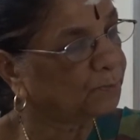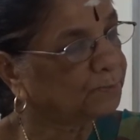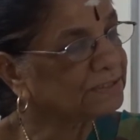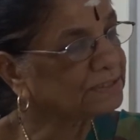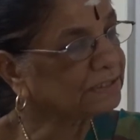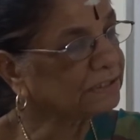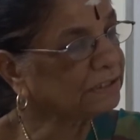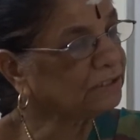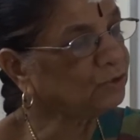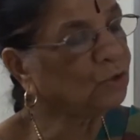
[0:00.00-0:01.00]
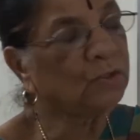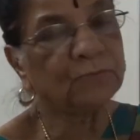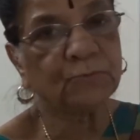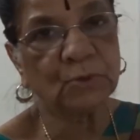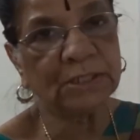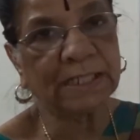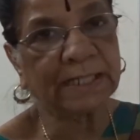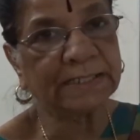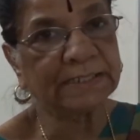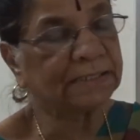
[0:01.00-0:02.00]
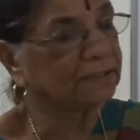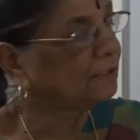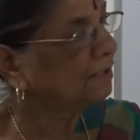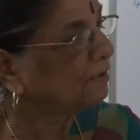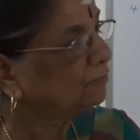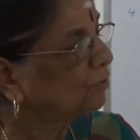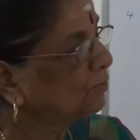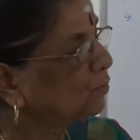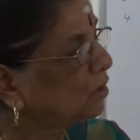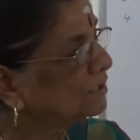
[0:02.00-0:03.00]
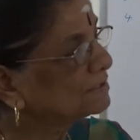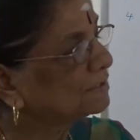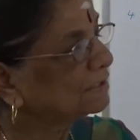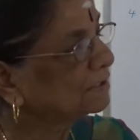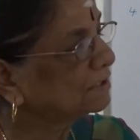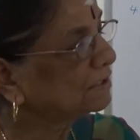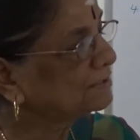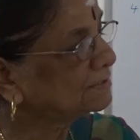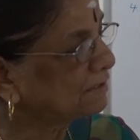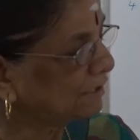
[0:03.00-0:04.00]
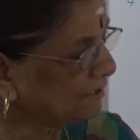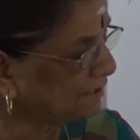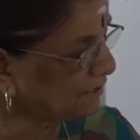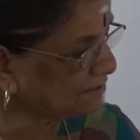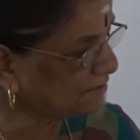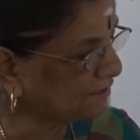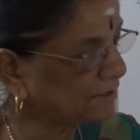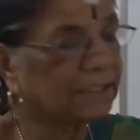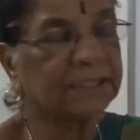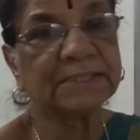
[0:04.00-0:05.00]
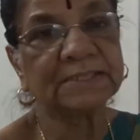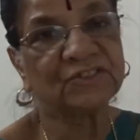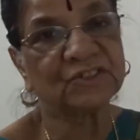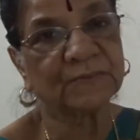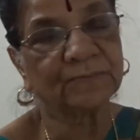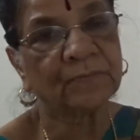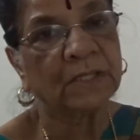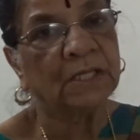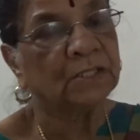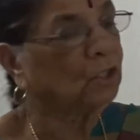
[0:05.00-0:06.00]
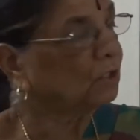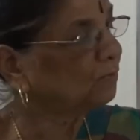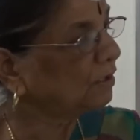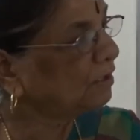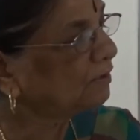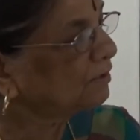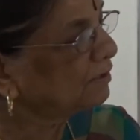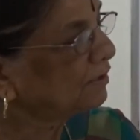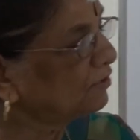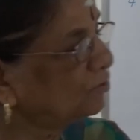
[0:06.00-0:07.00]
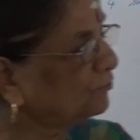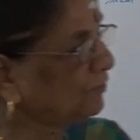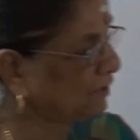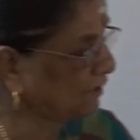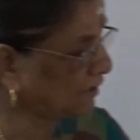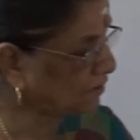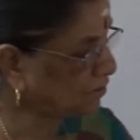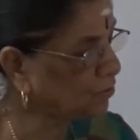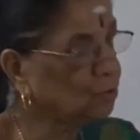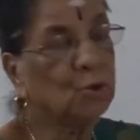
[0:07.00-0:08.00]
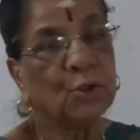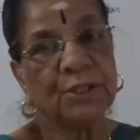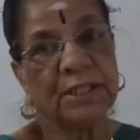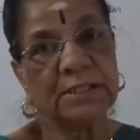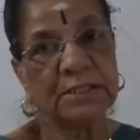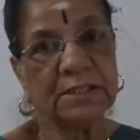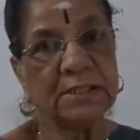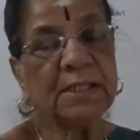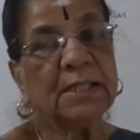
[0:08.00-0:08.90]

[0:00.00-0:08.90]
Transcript: percentage of full height for boys and girls age in years. normal age of 8 to 18,